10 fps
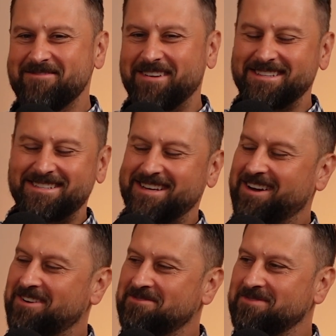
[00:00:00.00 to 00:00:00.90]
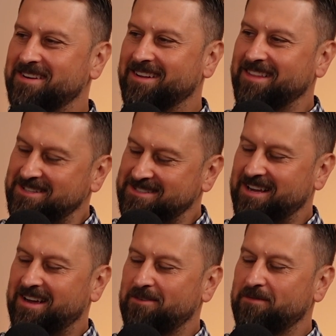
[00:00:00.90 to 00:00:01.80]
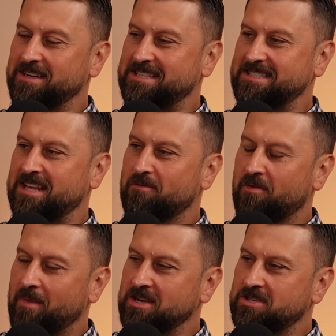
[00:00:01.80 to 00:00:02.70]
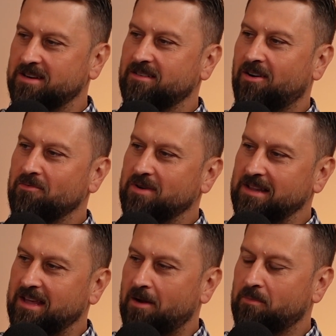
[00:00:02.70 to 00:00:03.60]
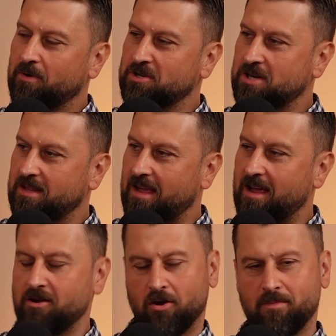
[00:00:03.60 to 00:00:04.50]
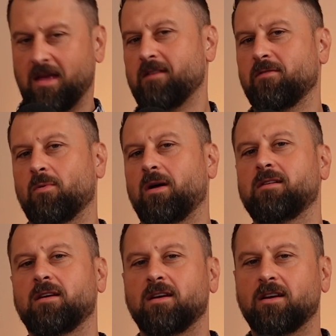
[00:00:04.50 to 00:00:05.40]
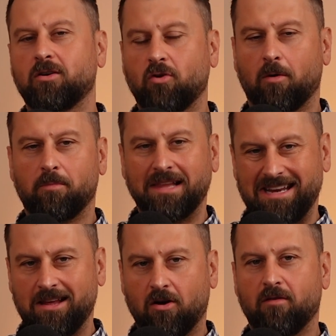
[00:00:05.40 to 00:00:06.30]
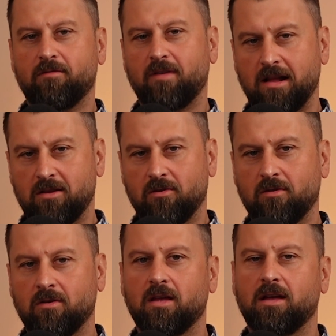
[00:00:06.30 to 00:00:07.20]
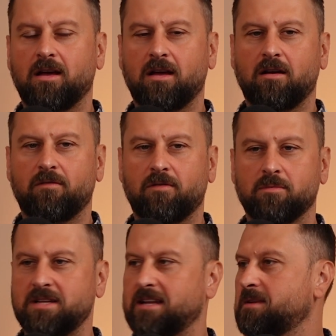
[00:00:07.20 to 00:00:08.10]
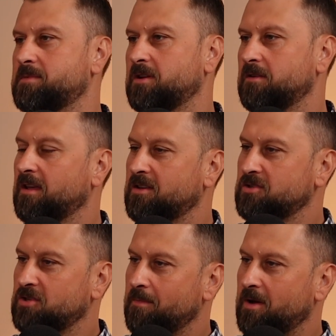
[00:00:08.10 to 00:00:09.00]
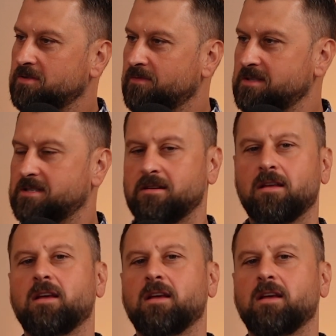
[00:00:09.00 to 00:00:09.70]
But no, that's fantastic information. I really appreciate that and hope everyone got plenty of value from today's episode. Thank you so much, Vincent.